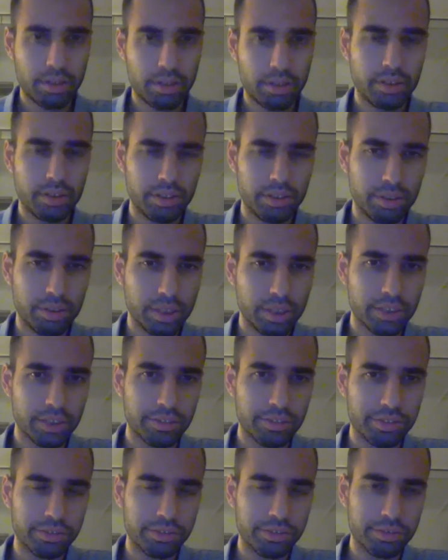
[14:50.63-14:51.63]
So
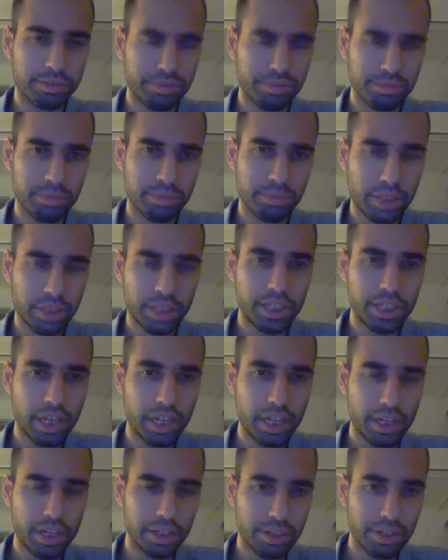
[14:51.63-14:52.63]
let's
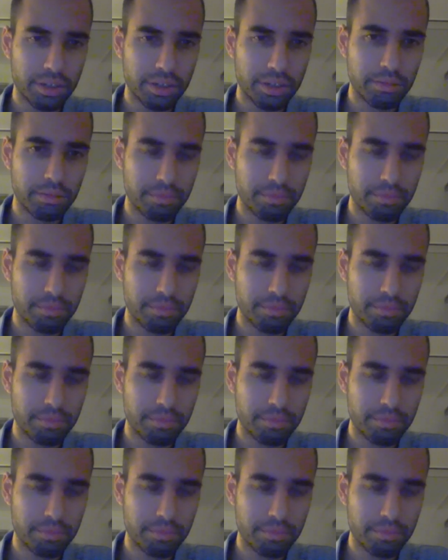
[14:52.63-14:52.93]
contend it.